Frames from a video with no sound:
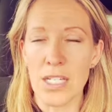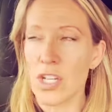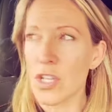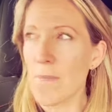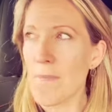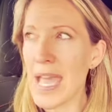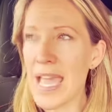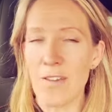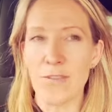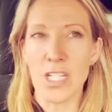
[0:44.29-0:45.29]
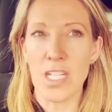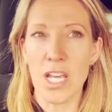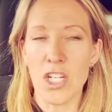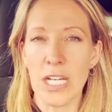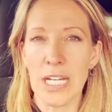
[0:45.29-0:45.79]
So you may have to
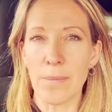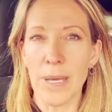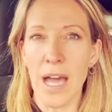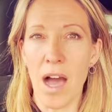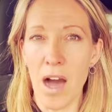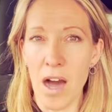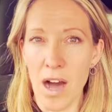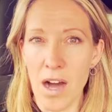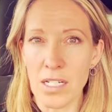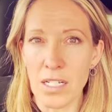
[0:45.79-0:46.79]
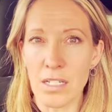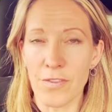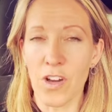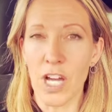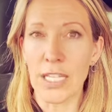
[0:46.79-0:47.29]
search a little bit harder to
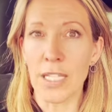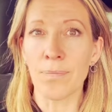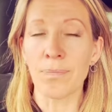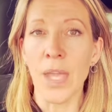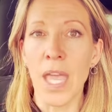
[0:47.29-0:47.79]
find them.